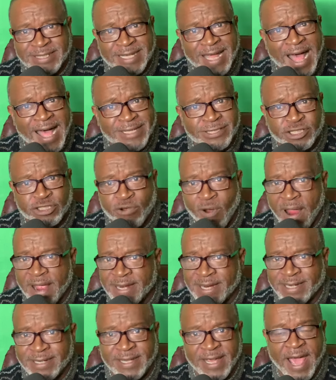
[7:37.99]
guy's
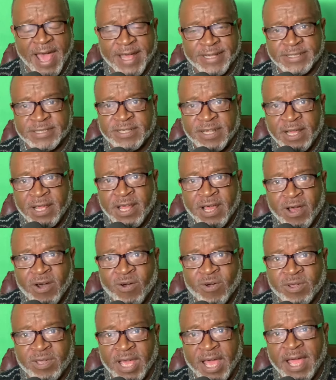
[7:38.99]
training cats,
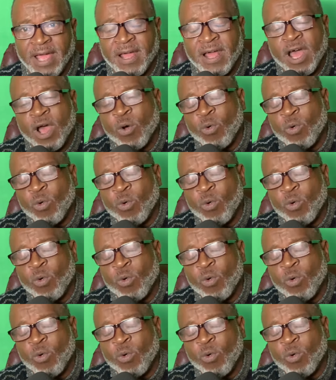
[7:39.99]
okay?